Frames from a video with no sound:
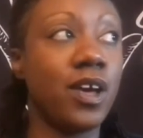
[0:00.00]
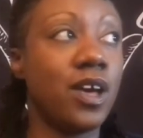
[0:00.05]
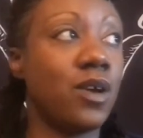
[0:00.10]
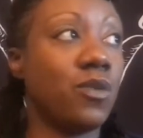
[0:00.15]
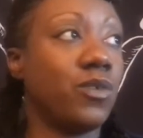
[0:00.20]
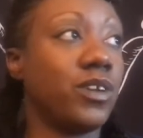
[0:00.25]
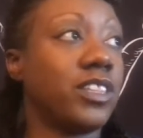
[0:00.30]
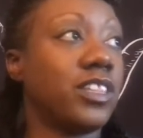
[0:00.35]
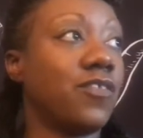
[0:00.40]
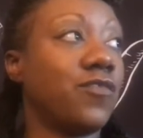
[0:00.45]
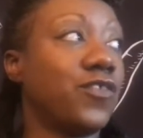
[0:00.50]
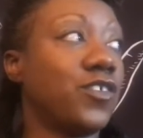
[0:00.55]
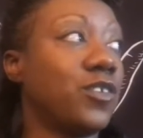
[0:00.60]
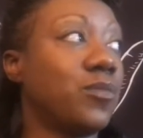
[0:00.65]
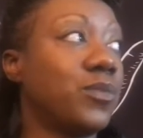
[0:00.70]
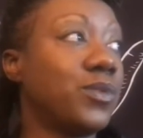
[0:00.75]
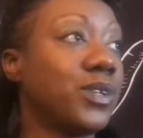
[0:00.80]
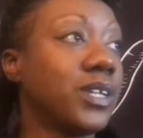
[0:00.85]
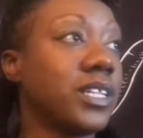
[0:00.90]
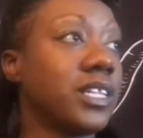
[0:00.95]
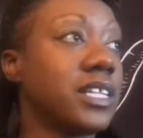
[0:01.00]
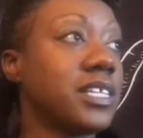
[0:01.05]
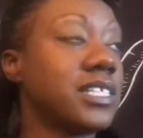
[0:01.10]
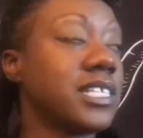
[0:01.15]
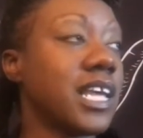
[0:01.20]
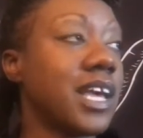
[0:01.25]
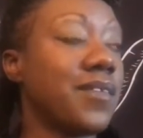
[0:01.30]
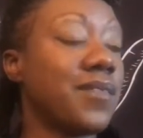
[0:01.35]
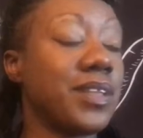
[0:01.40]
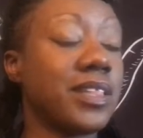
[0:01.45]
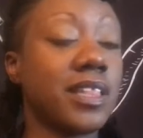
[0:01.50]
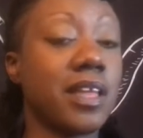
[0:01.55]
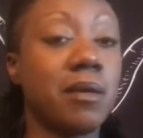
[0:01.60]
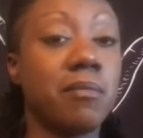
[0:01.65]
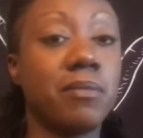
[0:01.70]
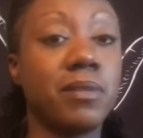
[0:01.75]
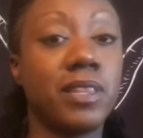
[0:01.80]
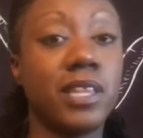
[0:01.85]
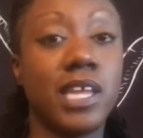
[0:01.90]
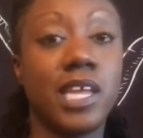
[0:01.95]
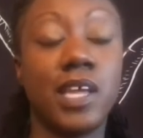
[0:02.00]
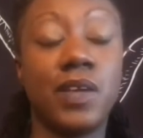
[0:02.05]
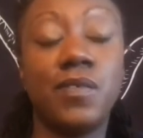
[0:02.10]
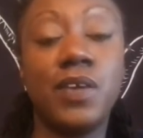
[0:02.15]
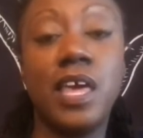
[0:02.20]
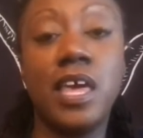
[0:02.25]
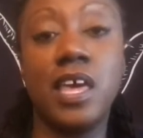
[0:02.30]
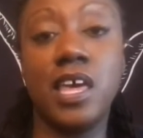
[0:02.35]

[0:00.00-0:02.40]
with the full moon on the 7th, I believe.